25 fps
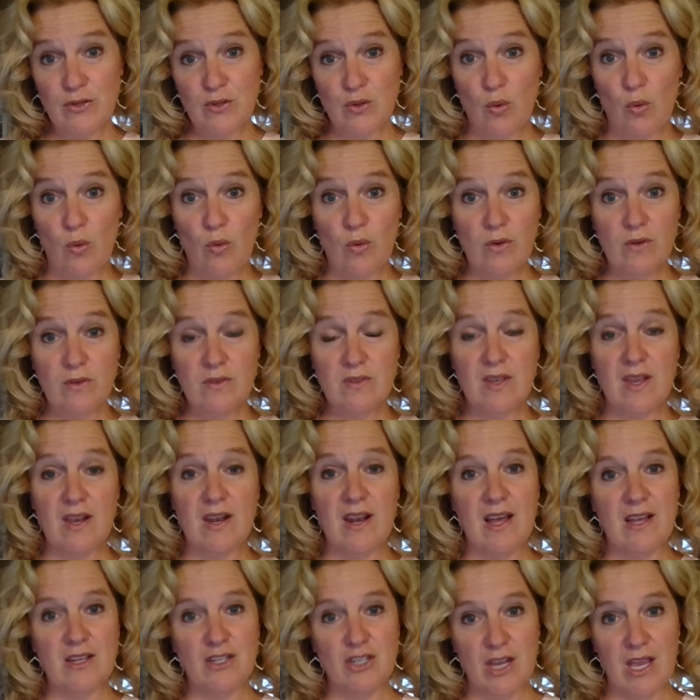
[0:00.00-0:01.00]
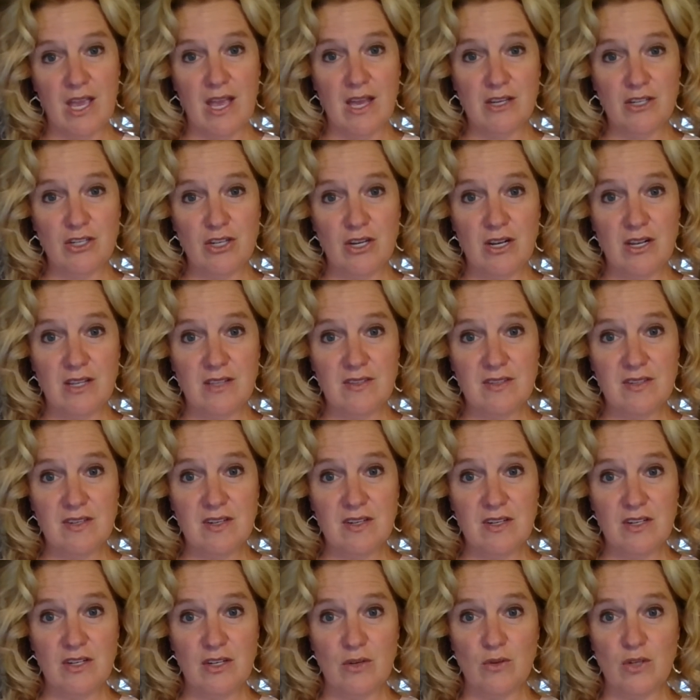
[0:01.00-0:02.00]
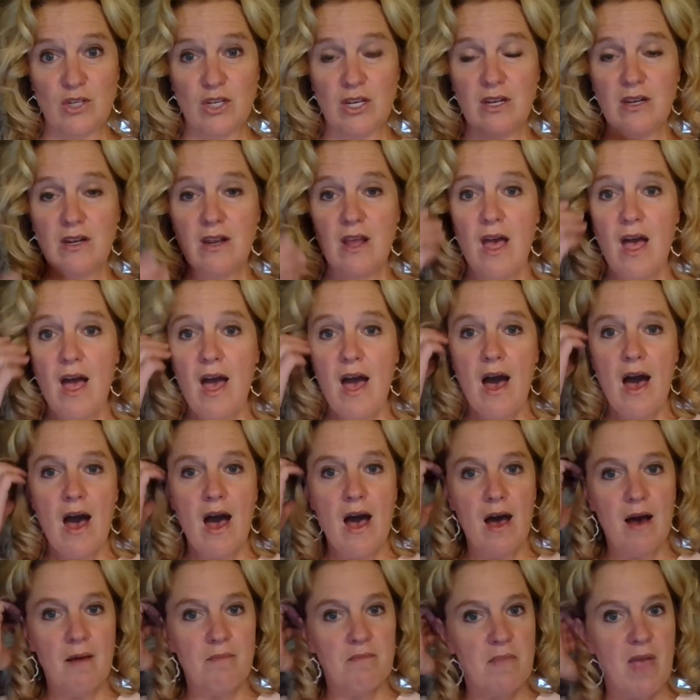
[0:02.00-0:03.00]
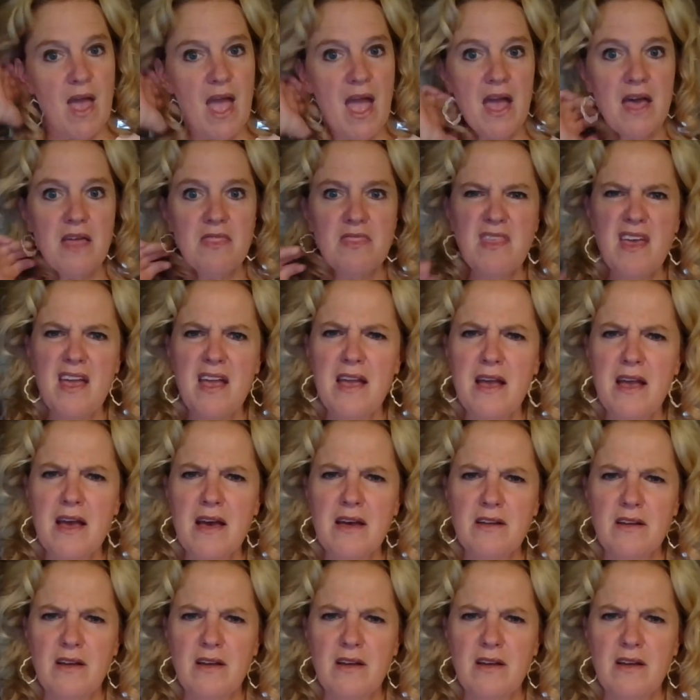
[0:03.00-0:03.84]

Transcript: schools and education institutions, and they